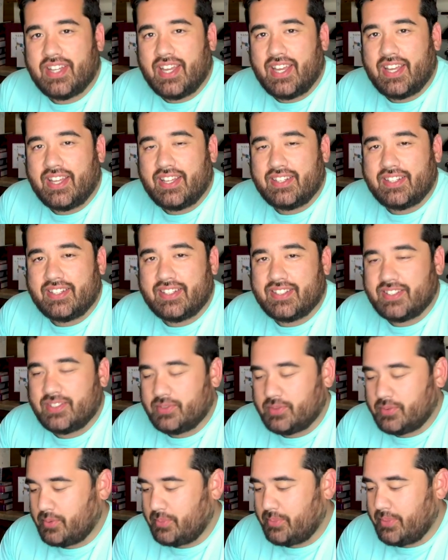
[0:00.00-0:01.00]
and it
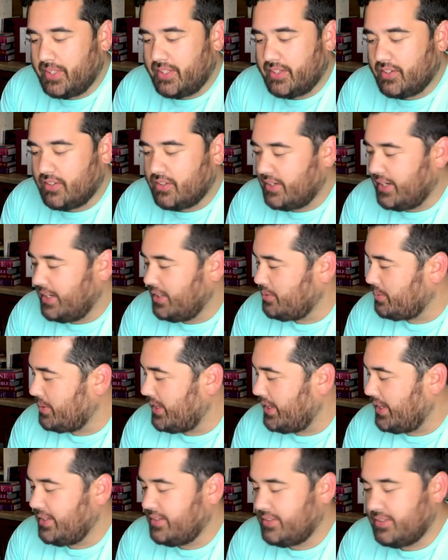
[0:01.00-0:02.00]
would be a great
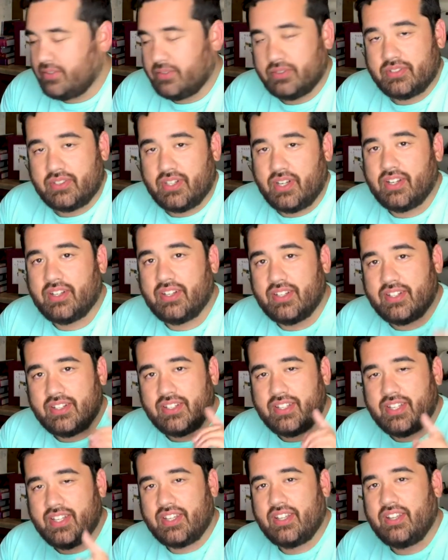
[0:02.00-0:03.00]
way to start
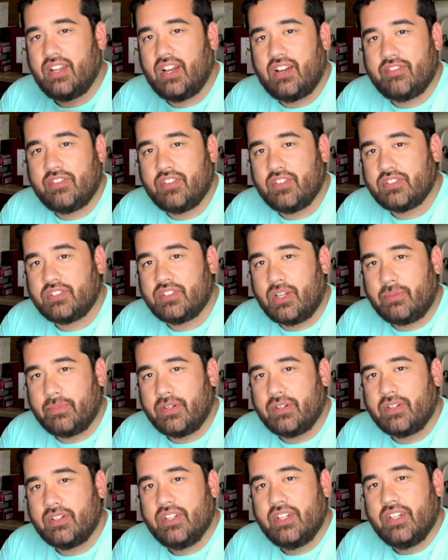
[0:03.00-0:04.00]
kicking off your
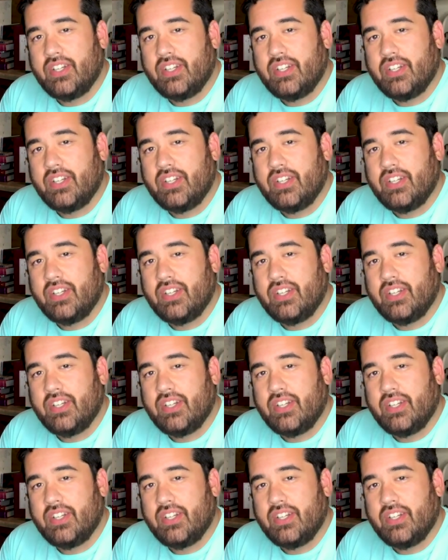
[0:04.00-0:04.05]
summer.